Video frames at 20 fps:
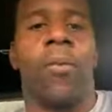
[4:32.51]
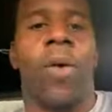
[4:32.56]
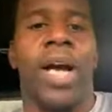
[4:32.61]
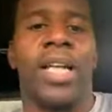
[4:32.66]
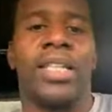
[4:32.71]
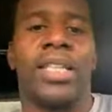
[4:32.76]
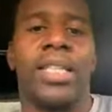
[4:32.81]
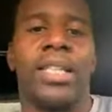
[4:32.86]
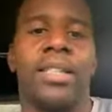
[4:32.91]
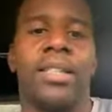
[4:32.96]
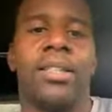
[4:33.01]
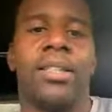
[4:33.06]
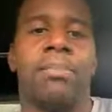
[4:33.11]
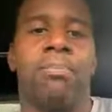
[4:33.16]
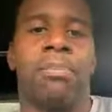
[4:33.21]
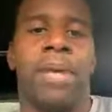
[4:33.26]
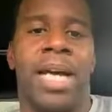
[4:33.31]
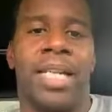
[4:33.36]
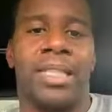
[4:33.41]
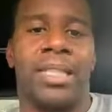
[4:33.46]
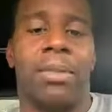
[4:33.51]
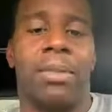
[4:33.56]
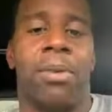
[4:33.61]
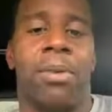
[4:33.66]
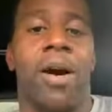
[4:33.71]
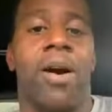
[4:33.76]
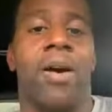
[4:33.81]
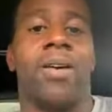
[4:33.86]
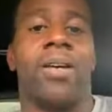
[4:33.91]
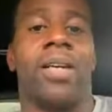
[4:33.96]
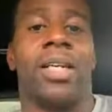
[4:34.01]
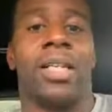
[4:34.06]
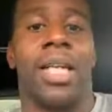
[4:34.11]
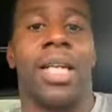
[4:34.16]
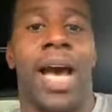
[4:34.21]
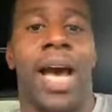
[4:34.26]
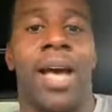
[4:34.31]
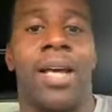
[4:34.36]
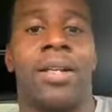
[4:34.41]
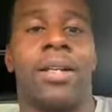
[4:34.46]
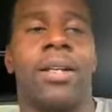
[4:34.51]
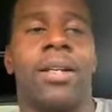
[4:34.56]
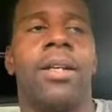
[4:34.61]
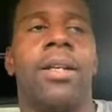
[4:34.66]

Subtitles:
watching basketball a lot,